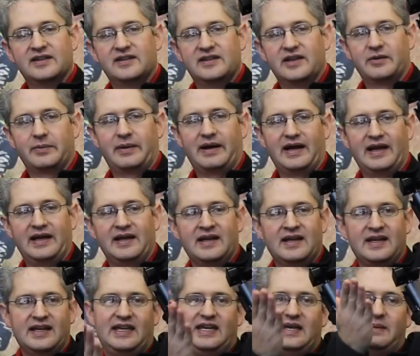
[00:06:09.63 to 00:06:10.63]
thereby
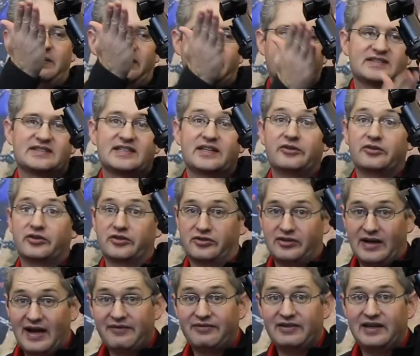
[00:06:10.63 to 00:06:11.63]
keeping the center of
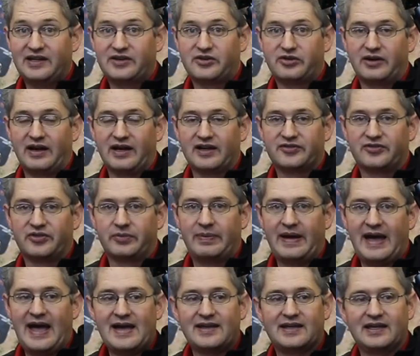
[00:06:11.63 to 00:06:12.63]
gravity correct for
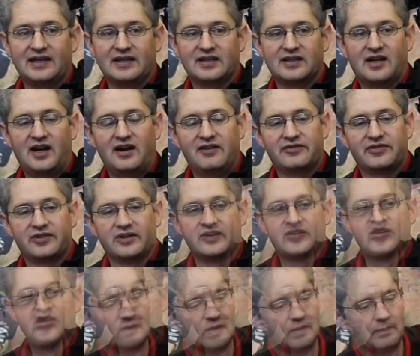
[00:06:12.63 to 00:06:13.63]
packing and
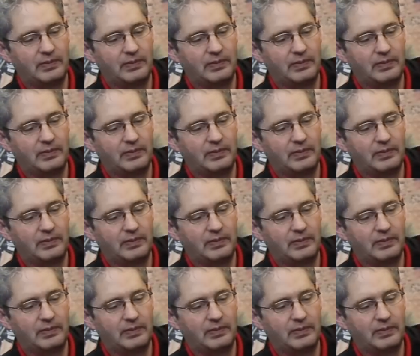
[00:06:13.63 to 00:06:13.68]
comfort,